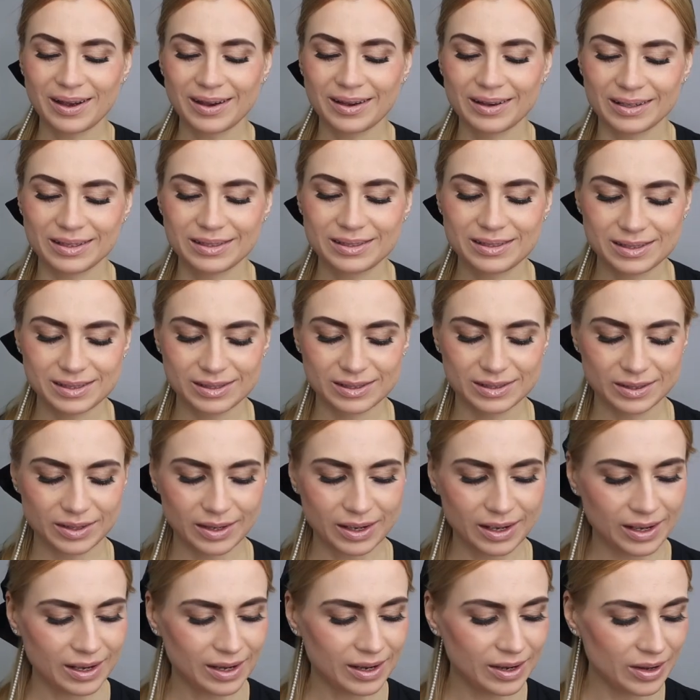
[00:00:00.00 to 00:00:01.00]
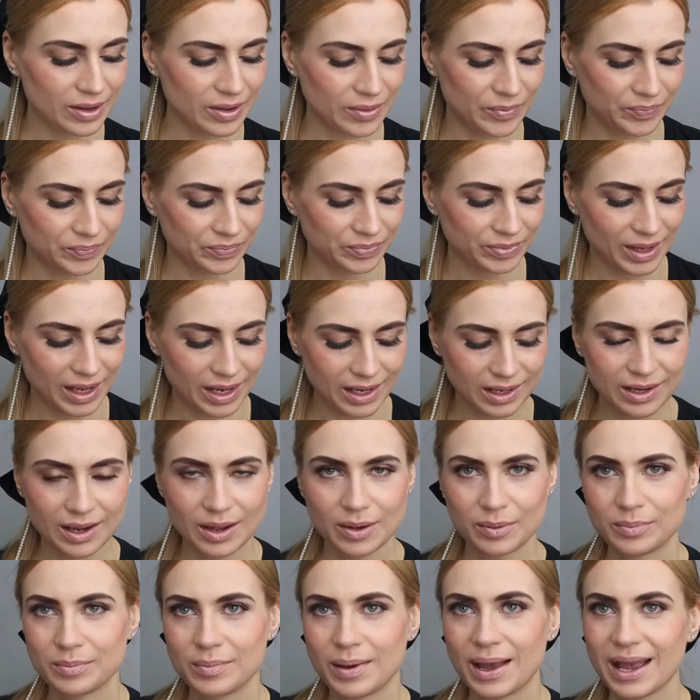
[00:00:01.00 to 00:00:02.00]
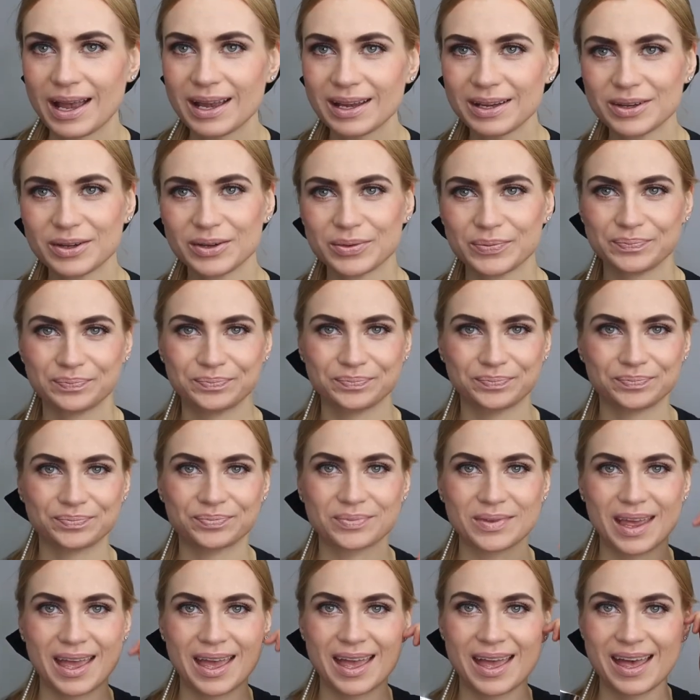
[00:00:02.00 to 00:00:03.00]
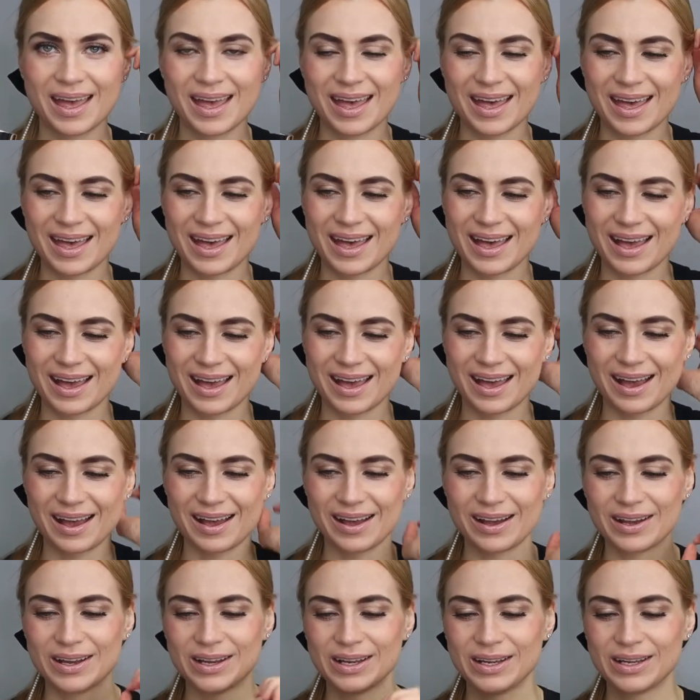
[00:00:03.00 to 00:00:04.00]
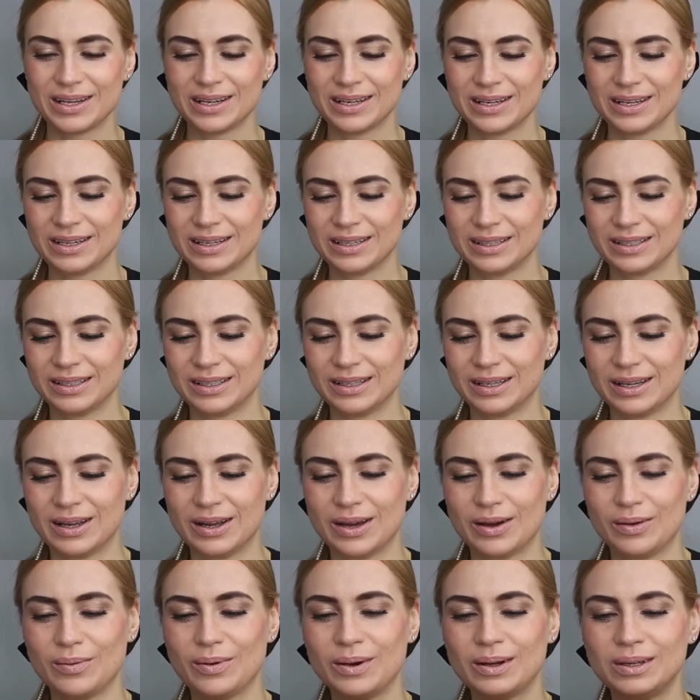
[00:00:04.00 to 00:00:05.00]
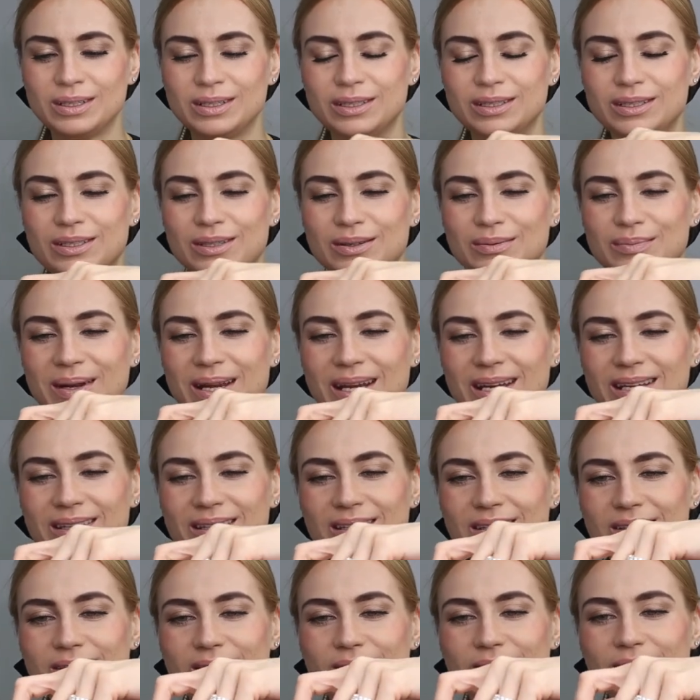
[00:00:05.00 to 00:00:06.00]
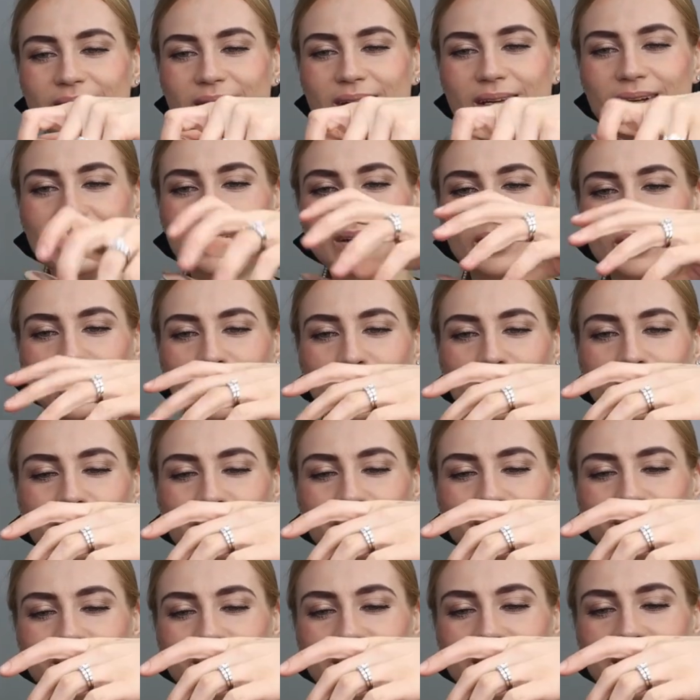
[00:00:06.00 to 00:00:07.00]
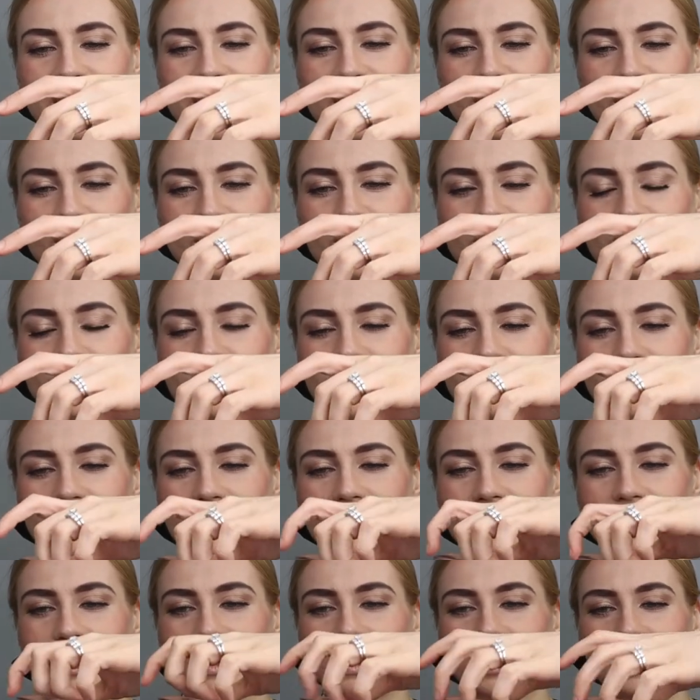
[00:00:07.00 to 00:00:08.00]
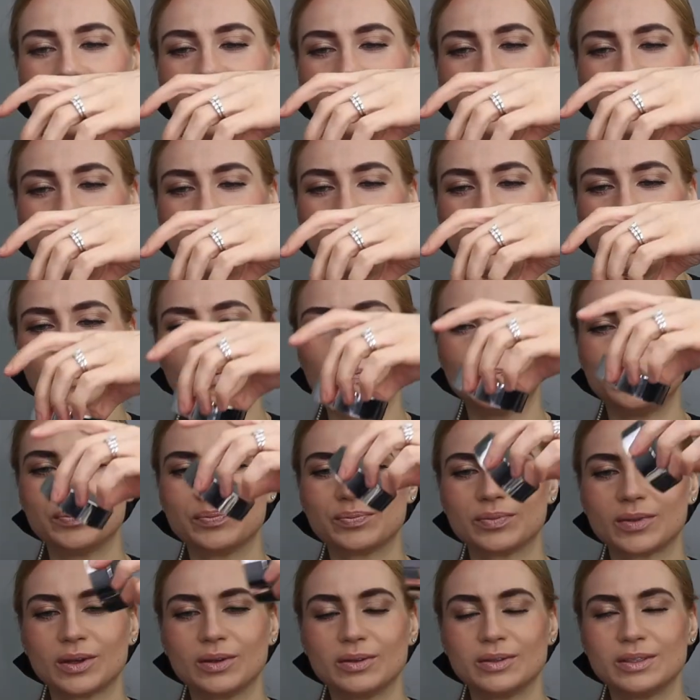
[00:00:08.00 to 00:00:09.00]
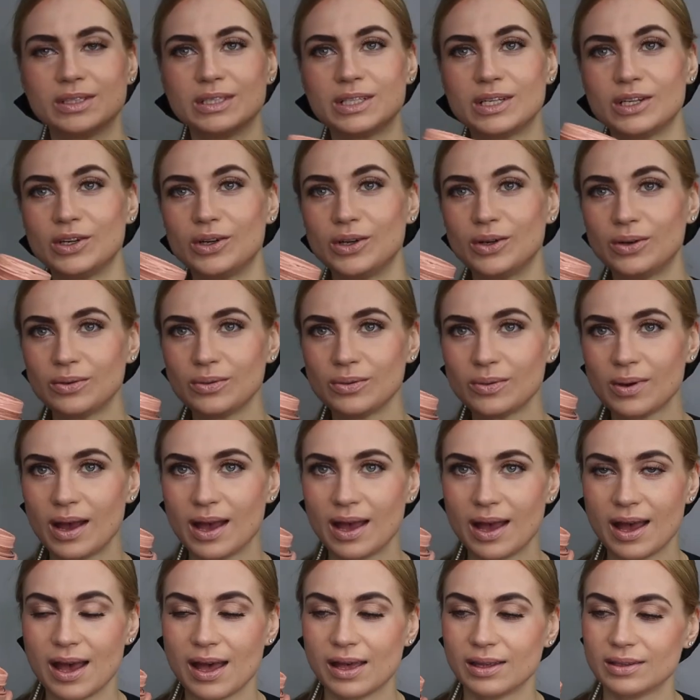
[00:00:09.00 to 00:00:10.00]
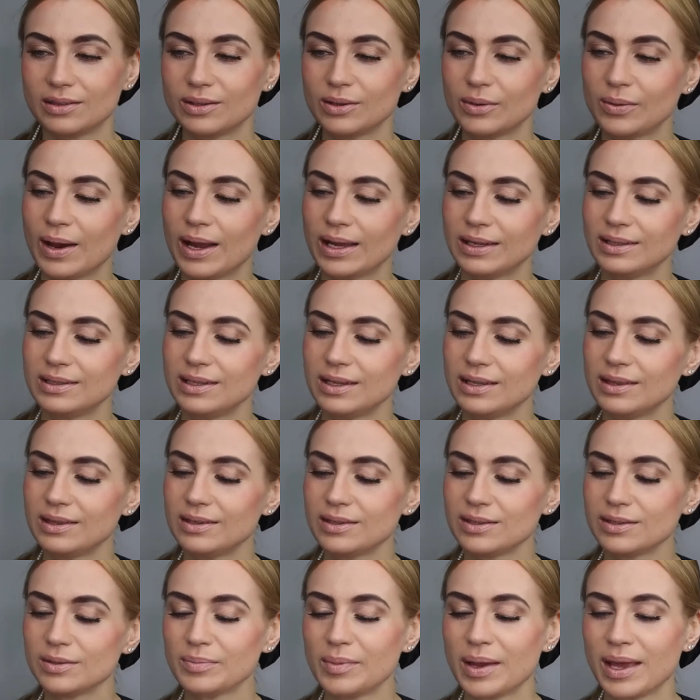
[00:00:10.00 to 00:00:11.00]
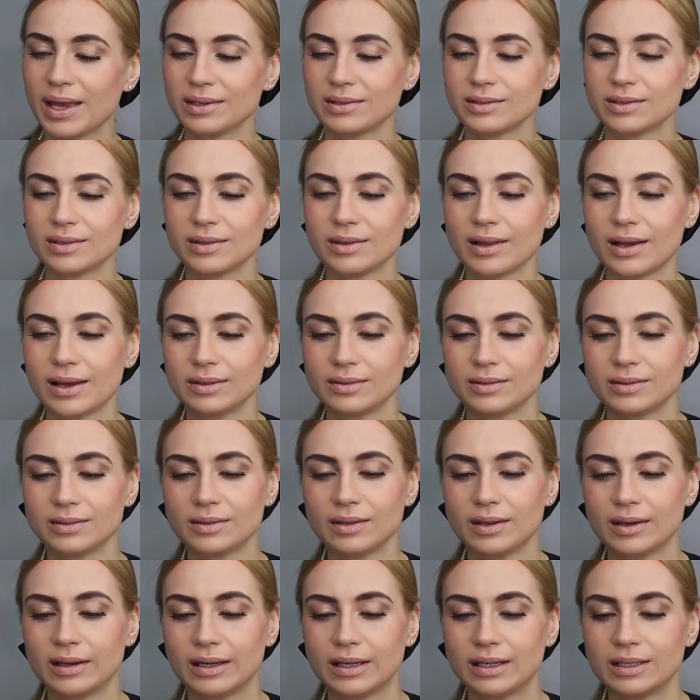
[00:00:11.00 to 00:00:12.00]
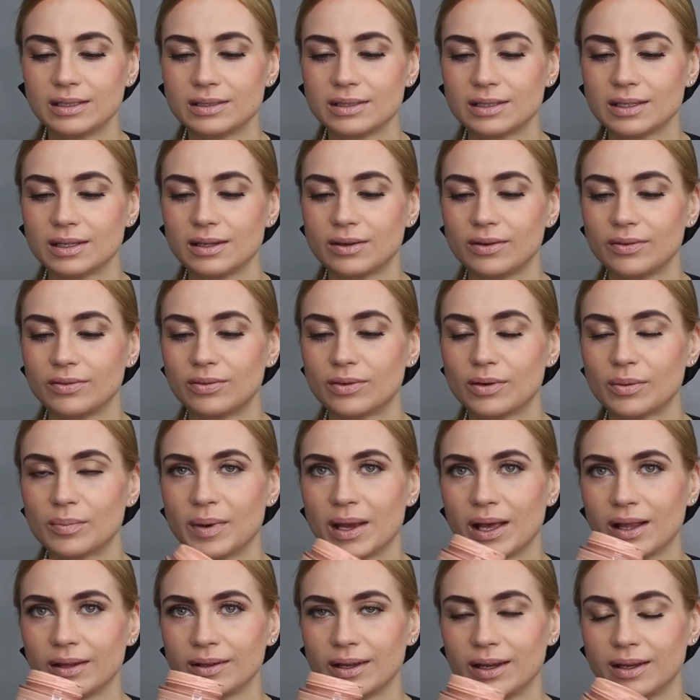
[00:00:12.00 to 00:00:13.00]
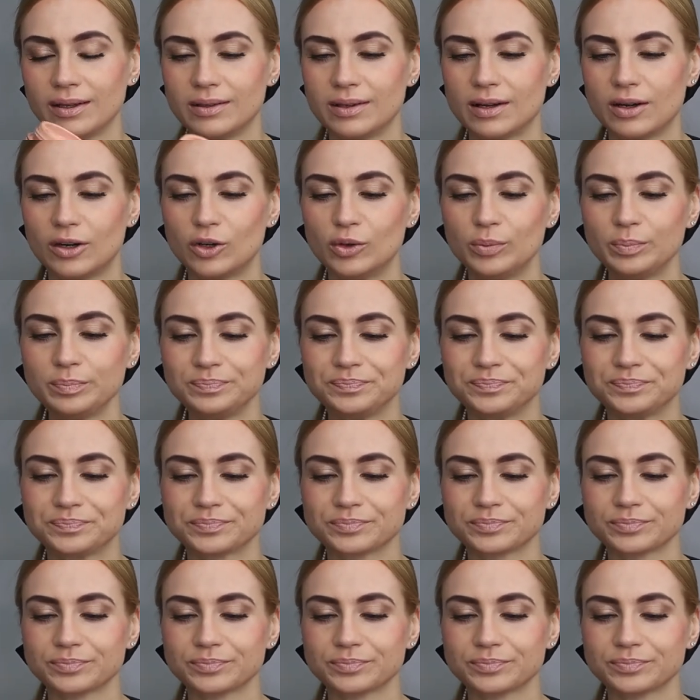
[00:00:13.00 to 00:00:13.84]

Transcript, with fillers: guys um, and I'm back I wanted to make this video now um, continue so I did this mask last night from Elle Derm